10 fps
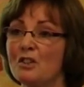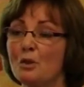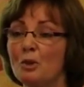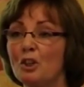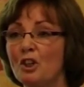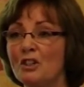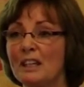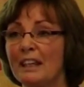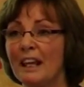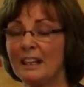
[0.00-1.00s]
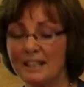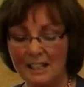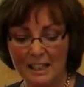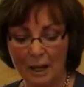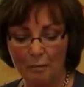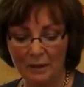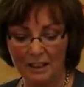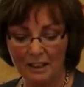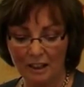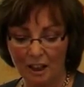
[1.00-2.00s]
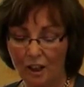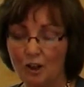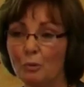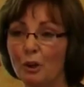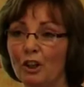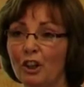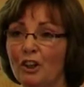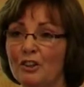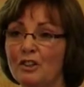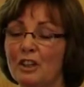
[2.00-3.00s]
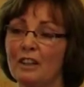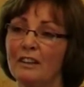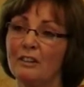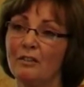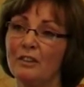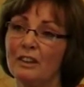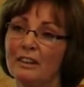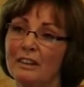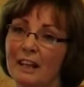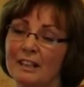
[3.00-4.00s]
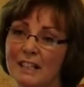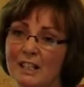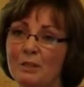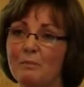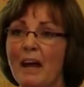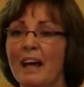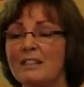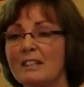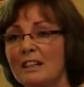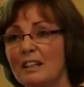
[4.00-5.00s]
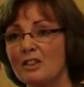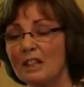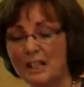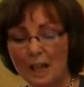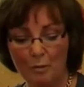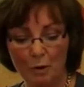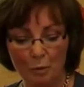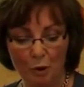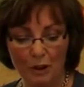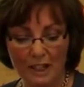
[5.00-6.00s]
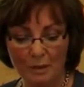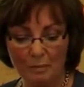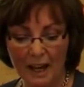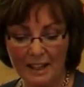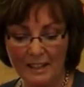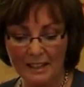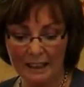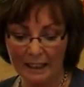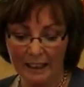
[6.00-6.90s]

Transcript: So we're using that as a template to work out that distant past, to examine the more recent past.